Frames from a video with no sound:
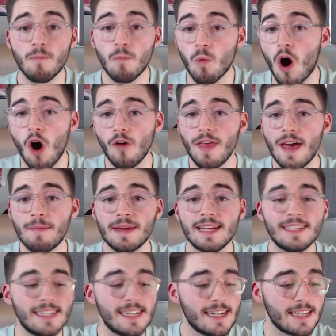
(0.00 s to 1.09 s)
all that
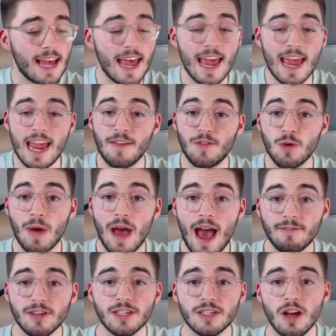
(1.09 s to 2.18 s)
means is if you
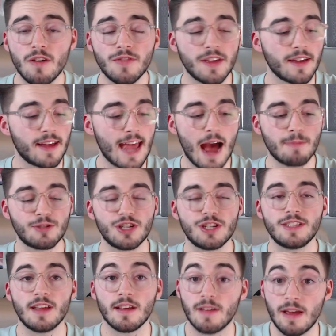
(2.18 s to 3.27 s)
have to solve the
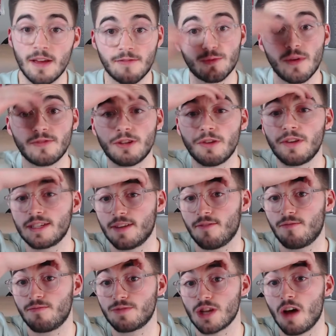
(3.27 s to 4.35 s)
captures, if SwiftSole doesn't
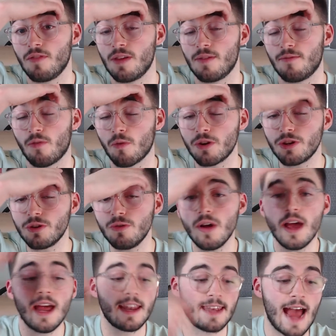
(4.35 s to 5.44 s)
solve them for you,
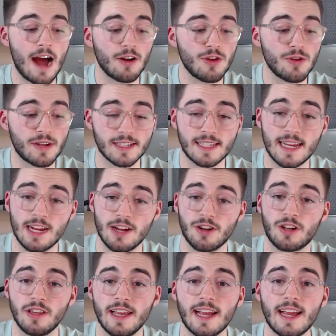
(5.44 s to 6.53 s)
now you can sit here,
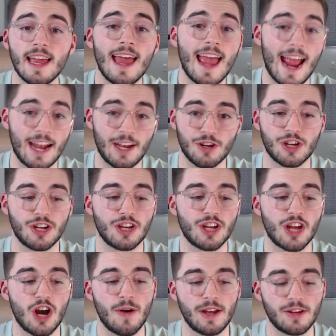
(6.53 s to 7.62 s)
click, and you're good to
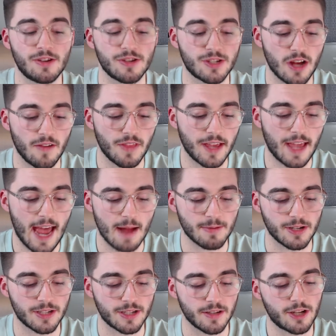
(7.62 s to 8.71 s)
go, and you can solve the
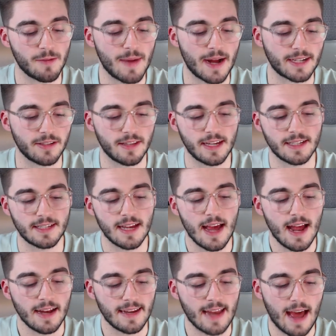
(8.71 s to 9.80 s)
captures. So let's go back to this.
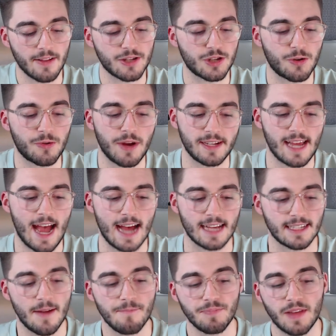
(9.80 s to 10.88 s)
Now let's create
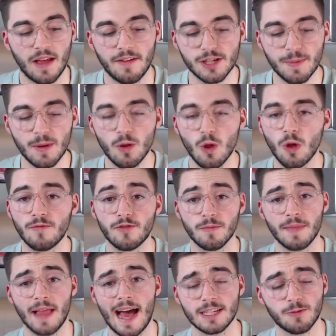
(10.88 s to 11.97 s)
task. Now this will be loaded
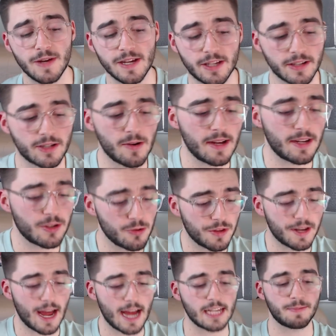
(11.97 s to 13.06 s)
from last week, so let's go ahead and do the
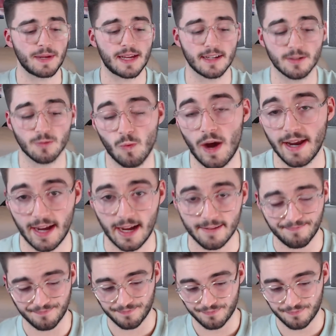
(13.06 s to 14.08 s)
dice because why not?